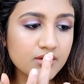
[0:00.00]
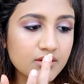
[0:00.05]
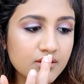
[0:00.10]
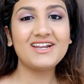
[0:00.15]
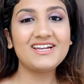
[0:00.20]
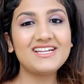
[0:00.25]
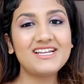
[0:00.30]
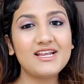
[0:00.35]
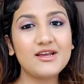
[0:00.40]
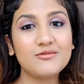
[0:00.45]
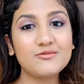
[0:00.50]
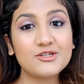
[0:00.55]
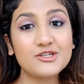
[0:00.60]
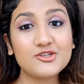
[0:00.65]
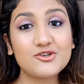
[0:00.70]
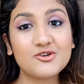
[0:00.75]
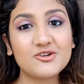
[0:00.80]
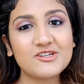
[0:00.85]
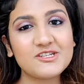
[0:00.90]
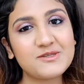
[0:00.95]
Finally, I'm
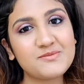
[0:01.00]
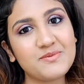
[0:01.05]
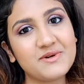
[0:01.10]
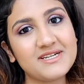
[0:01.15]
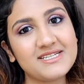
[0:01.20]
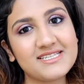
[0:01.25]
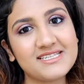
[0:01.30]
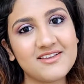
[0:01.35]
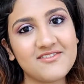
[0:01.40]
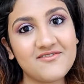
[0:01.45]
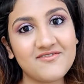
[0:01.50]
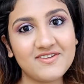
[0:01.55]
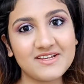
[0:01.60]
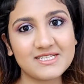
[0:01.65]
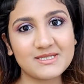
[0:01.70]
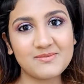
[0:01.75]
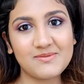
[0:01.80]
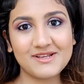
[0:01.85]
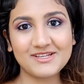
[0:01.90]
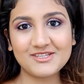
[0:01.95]
just going to spritz some
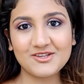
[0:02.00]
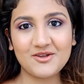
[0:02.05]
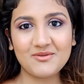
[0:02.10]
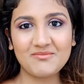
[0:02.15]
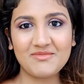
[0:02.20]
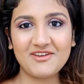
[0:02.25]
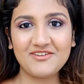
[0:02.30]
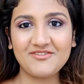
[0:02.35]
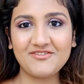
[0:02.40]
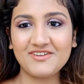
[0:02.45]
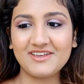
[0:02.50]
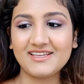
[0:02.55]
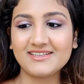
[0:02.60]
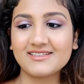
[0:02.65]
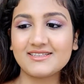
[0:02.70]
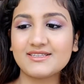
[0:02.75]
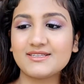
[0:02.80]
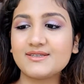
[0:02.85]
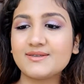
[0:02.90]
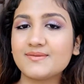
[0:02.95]
Fix Plus on my
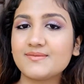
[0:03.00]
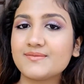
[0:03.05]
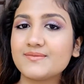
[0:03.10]
face.